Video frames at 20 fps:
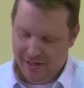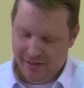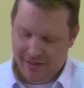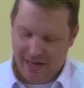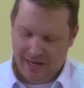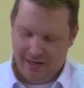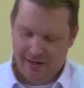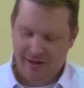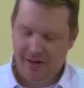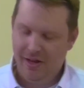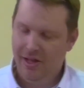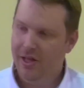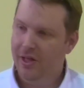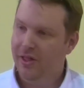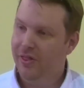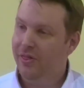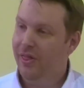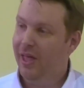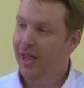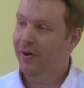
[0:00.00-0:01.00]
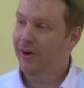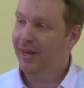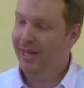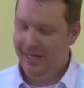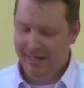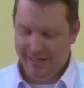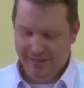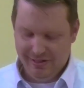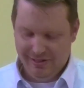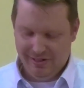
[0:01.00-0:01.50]
that there
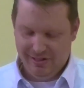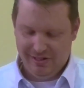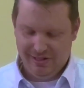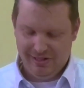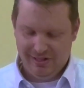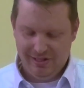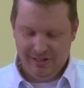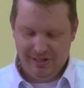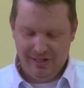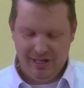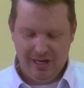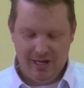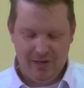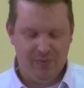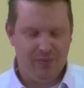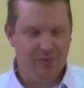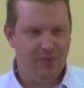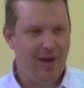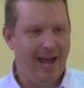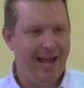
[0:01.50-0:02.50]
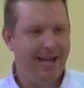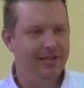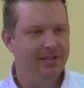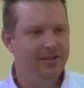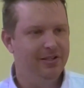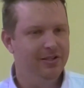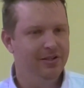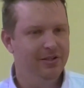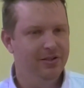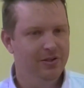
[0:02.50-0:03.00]
is, in
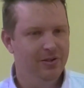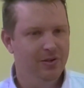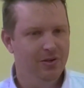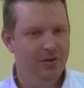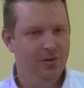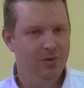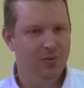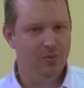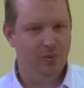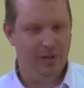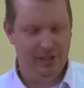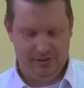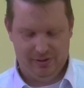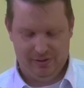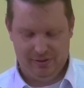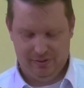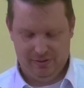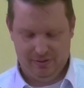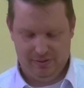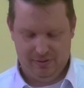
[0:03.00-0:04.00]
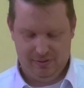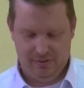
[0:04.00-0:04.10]
fact, reason.